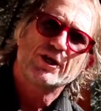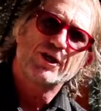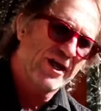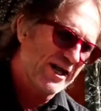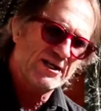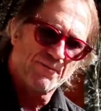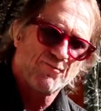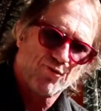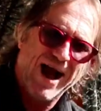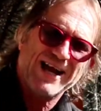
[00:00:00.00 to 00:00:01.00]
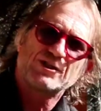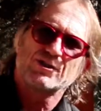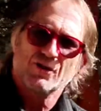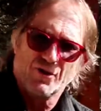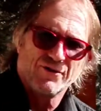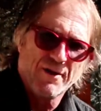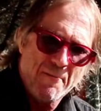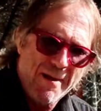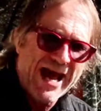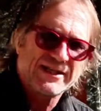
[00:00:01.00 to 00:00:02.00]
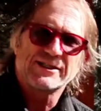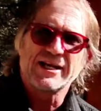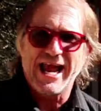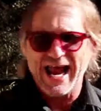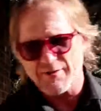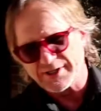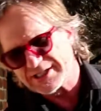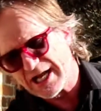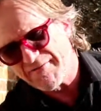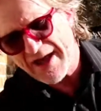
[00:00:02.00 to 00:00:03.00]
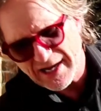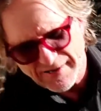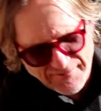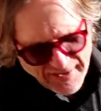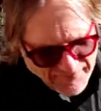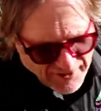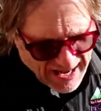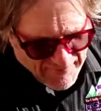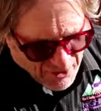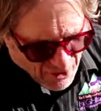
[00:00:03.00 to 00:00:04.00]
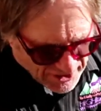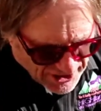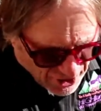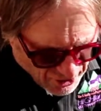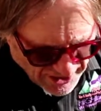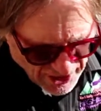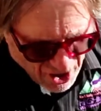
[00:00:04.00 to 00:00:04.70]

you need to brush all the mats and hair and stuff out. And if you have a look, she's got all these